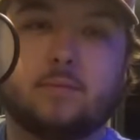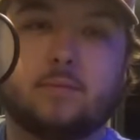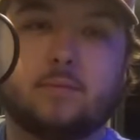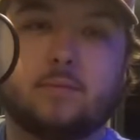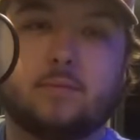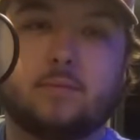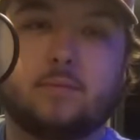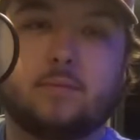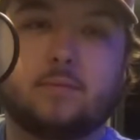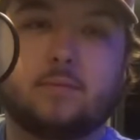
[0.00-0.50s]

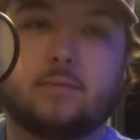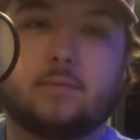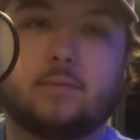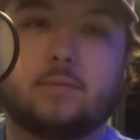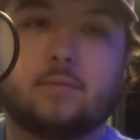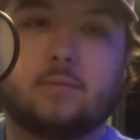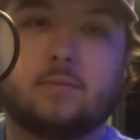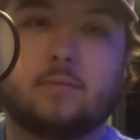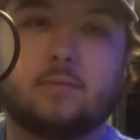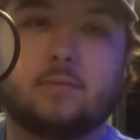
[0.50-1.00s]

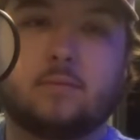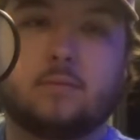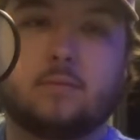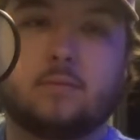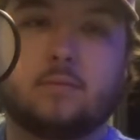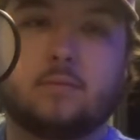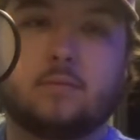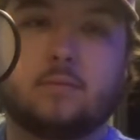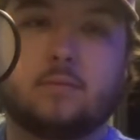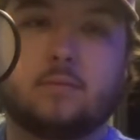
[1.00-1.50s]

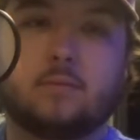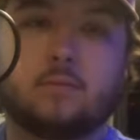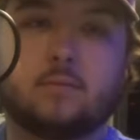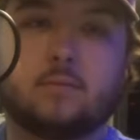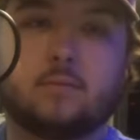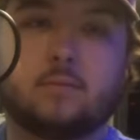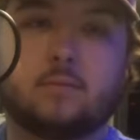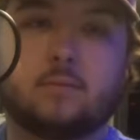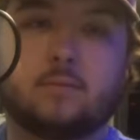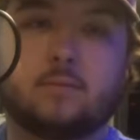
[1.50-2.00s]

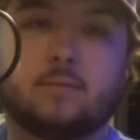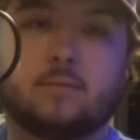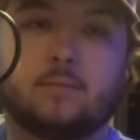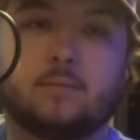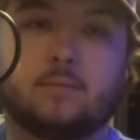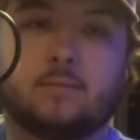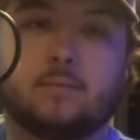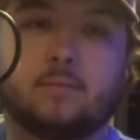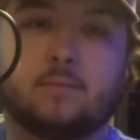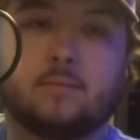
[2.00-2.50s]

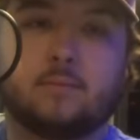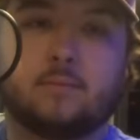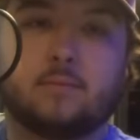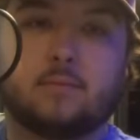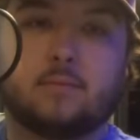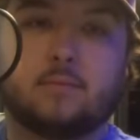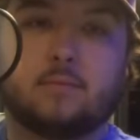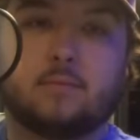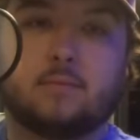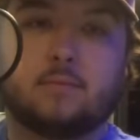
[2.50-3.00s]

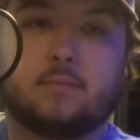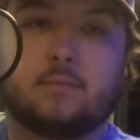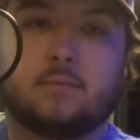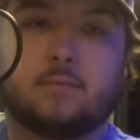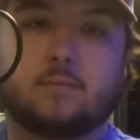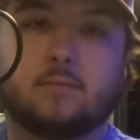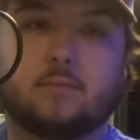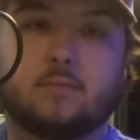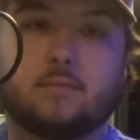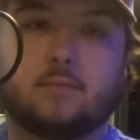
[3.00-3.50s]

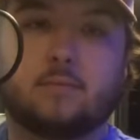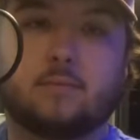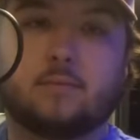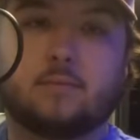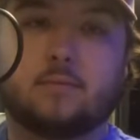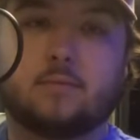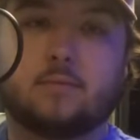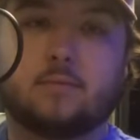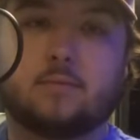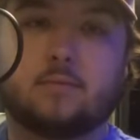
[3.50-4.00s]

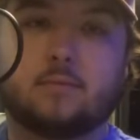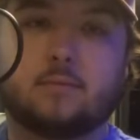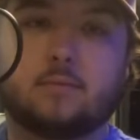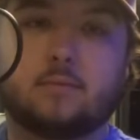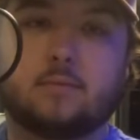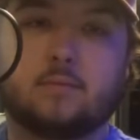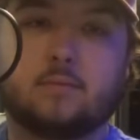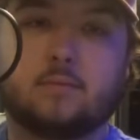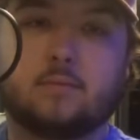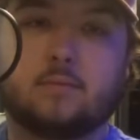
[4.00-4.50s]
No words are spoken by the person on screen.